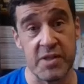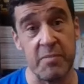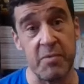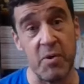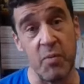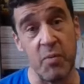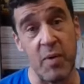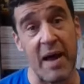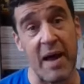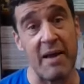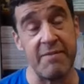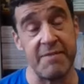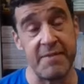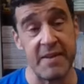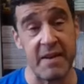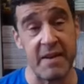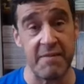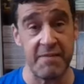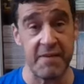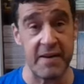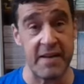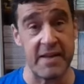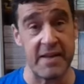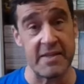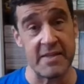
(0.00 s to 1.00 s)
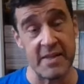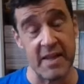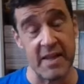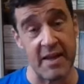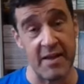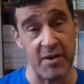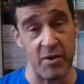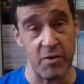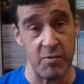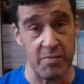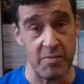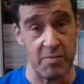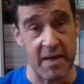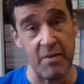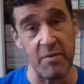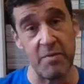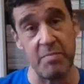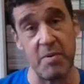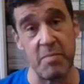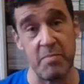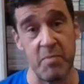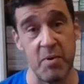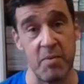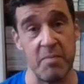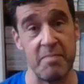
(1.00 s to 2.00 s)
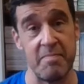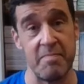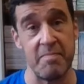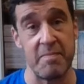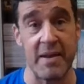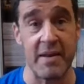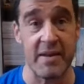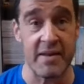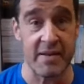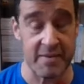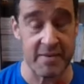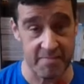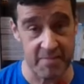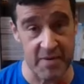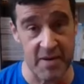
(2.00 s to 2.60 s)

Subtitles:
So my wife definitely is like up there with my mum and